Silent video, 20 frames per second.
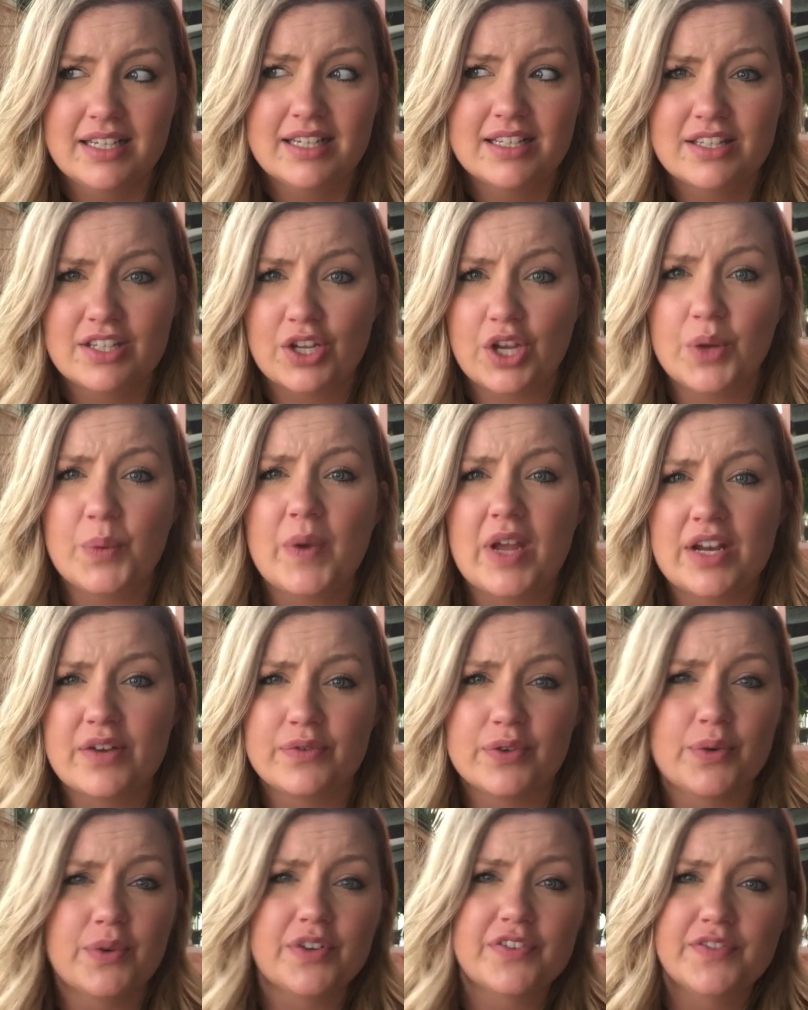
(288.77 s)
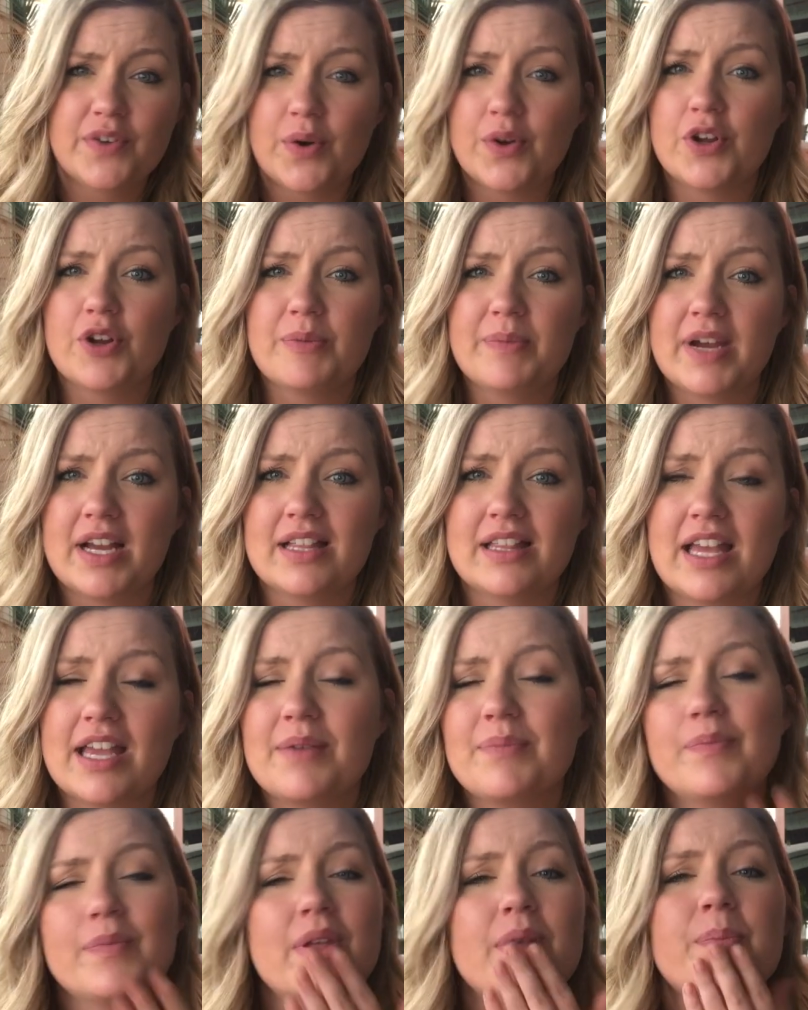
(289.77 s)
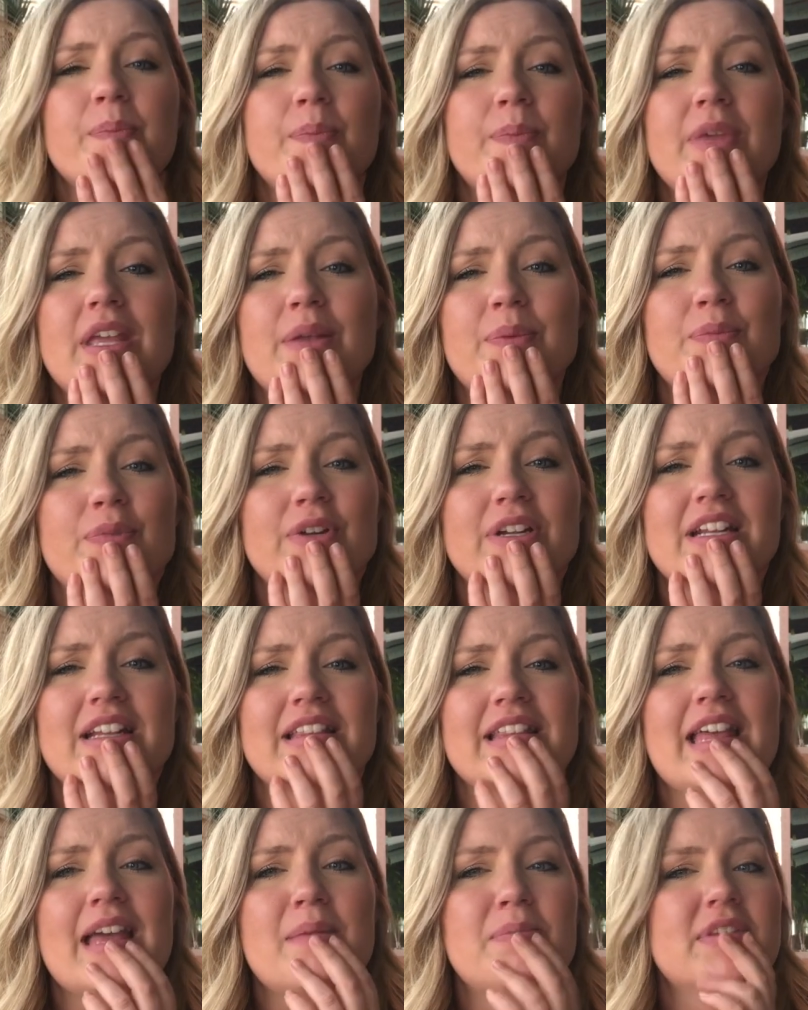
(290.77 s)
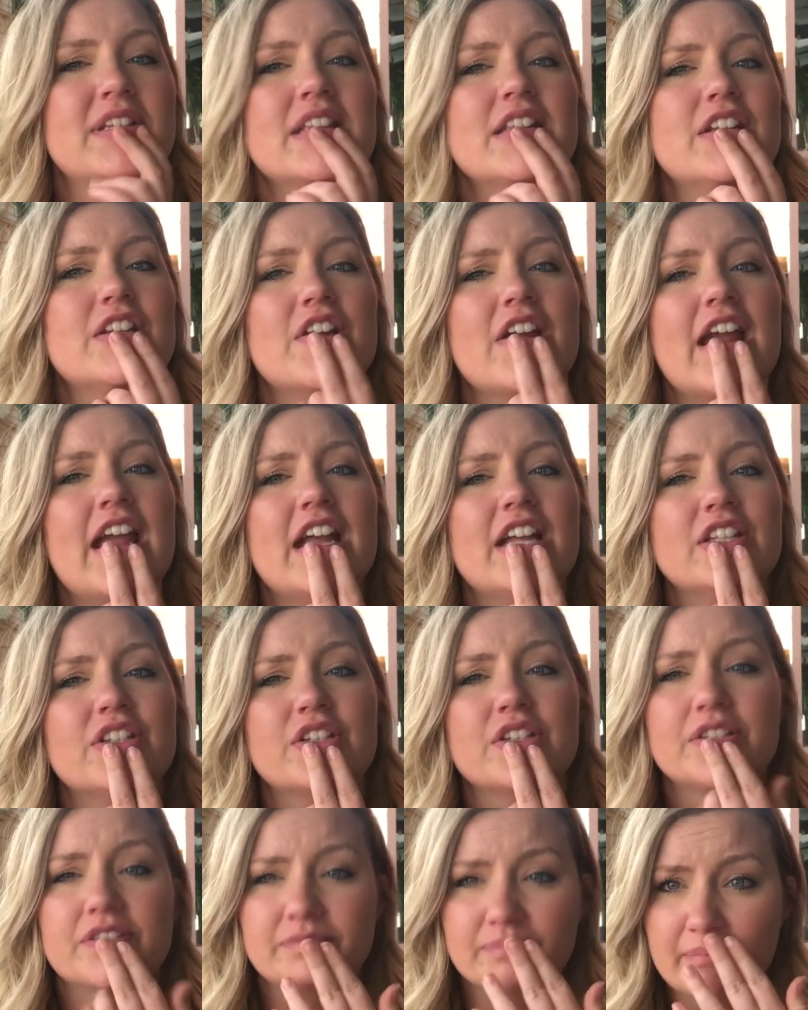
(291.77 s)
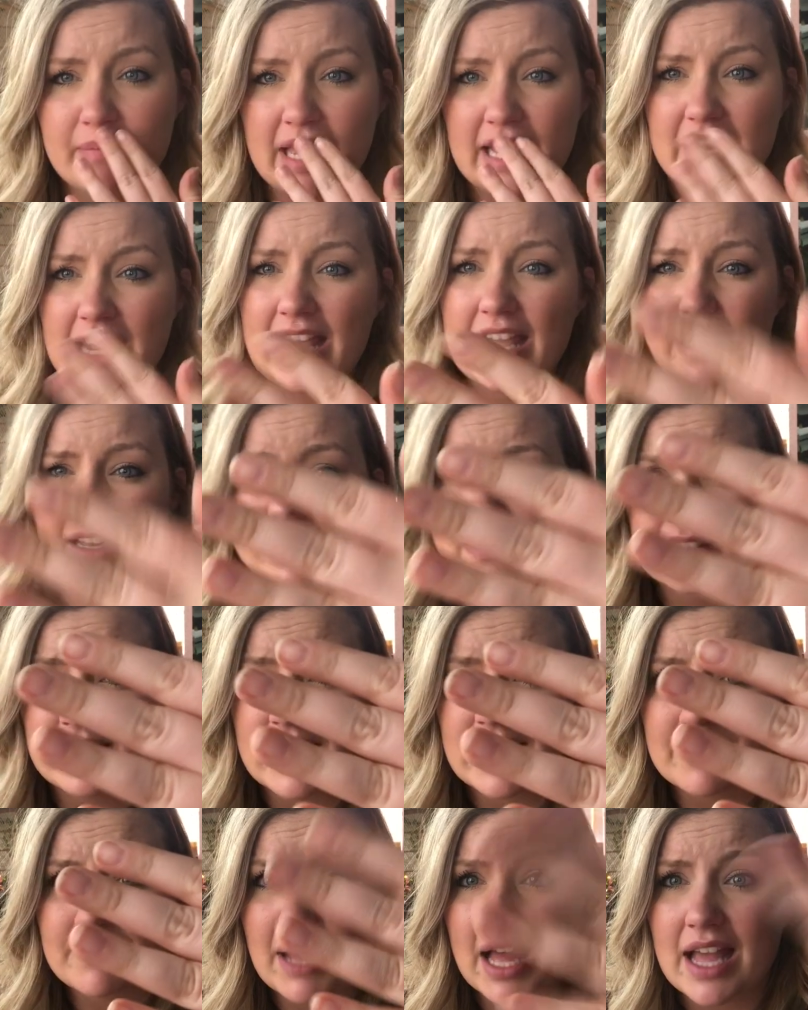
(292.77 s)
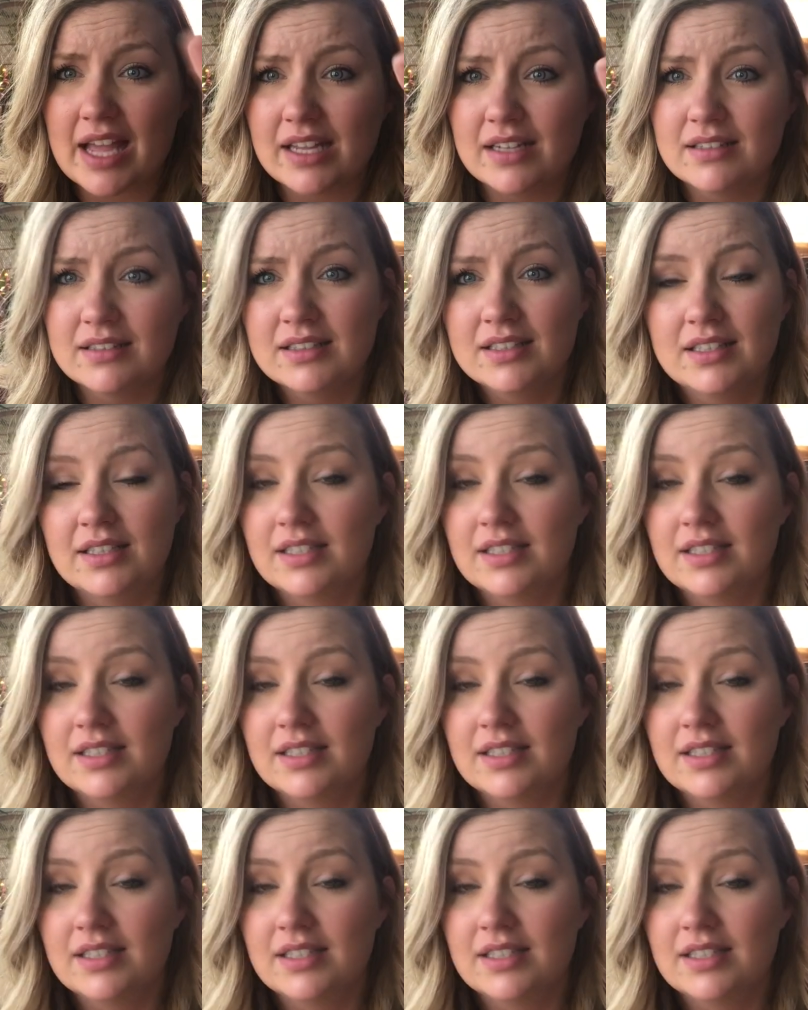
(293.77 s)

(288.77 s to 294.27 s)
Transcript: It's a good way to ruin a photo by like being pretty lips and your hands are man hands like mine.